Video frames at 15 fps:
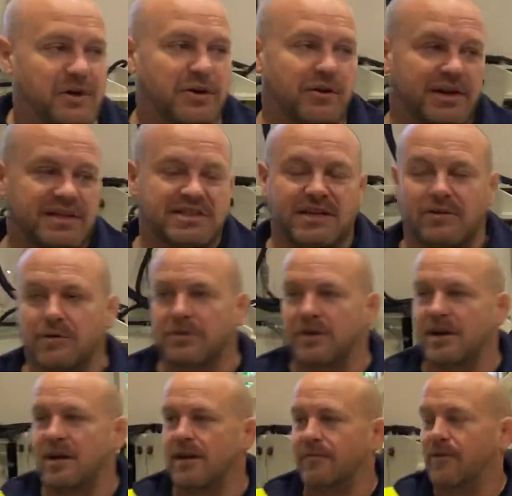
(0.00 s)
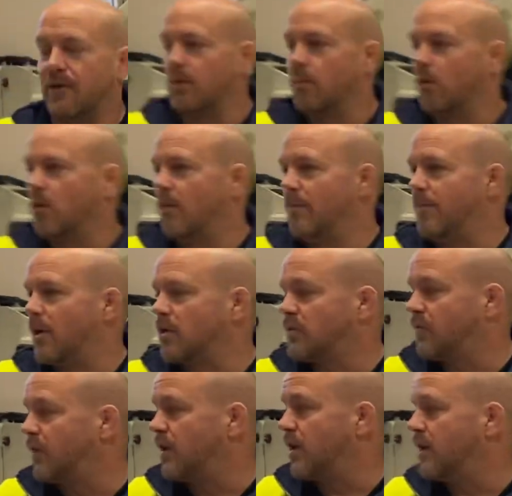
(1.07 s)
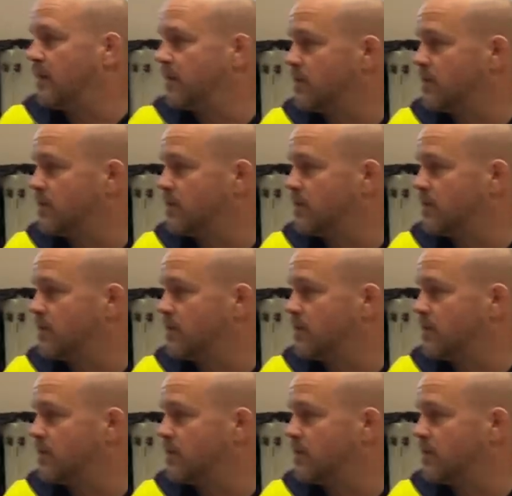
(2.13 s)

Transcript: the greasing underneath on the worm box for the